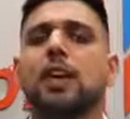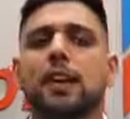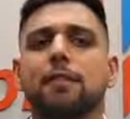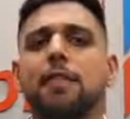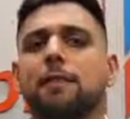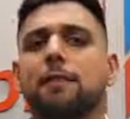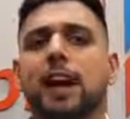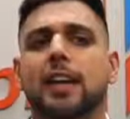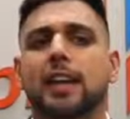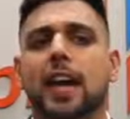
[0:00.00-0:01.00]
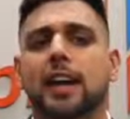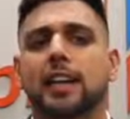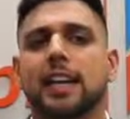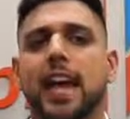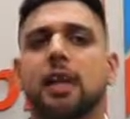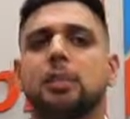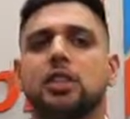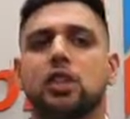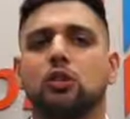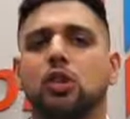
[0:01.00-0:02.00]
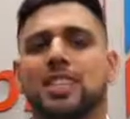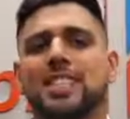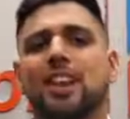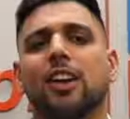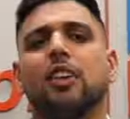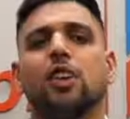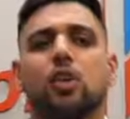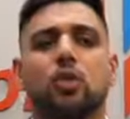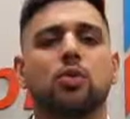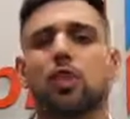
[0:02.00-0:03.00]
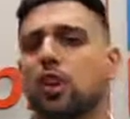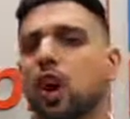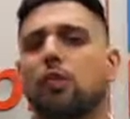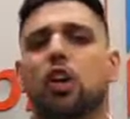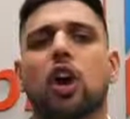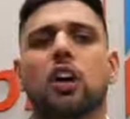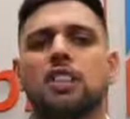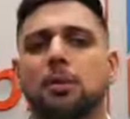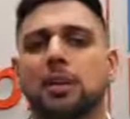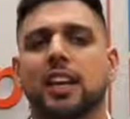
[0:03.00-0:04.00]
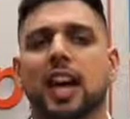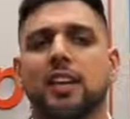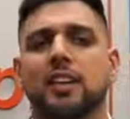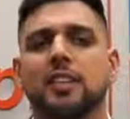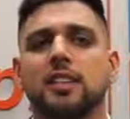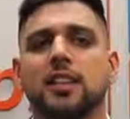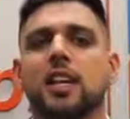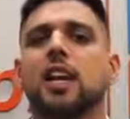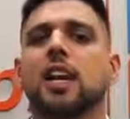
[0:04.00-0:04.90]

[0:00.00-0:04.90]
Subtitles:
given the fact that cannabis use is not a new or novel concept in Canada,